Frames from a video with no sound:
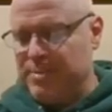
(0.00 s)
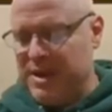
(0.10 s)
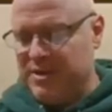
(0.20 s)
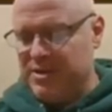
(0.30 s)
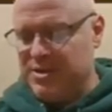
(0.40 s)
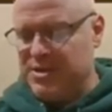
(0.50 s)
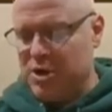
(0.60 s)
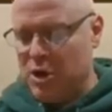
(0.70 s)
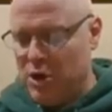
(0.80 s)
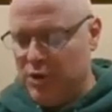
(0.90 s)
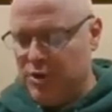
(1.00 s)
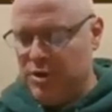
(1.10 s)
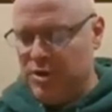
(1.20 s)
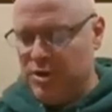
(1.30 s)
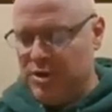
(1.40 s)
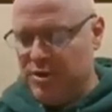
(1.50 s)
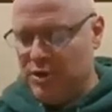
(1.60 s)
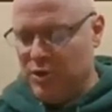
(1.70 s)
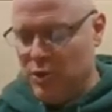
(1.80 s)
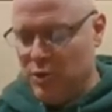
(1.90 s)
dependence on
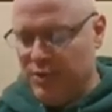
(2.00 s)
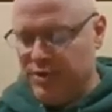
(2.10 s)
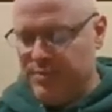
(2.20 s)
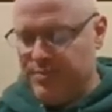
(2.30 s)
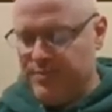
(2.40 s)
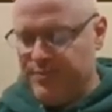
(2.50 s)
the Lord.